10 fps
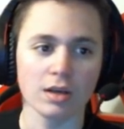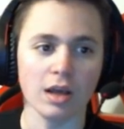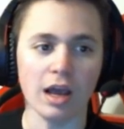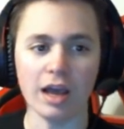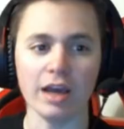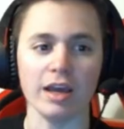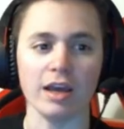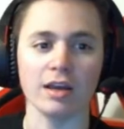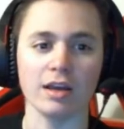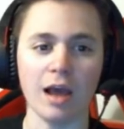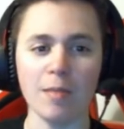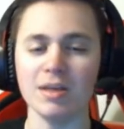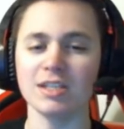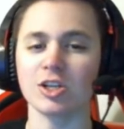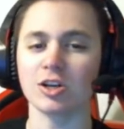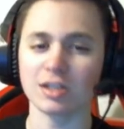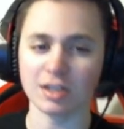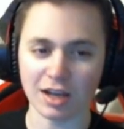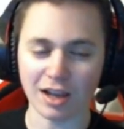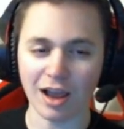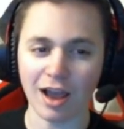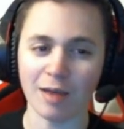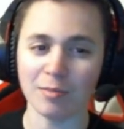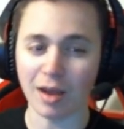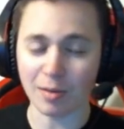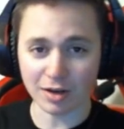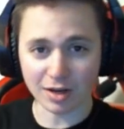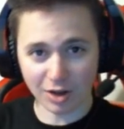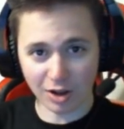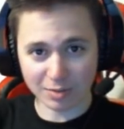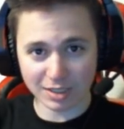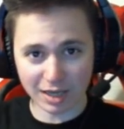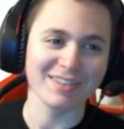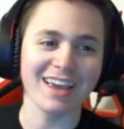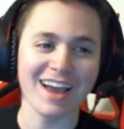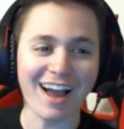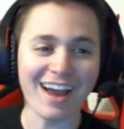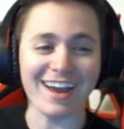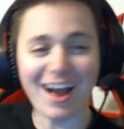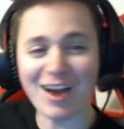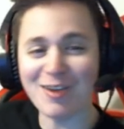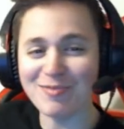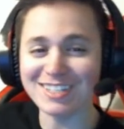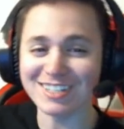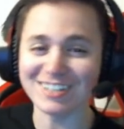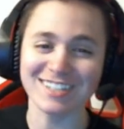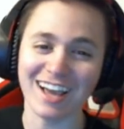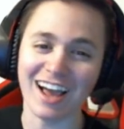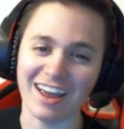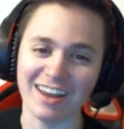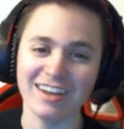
Hi, I'm Mister, uh, I'm, I'm gonna call him Scott. Hi, I'm Mister Scott.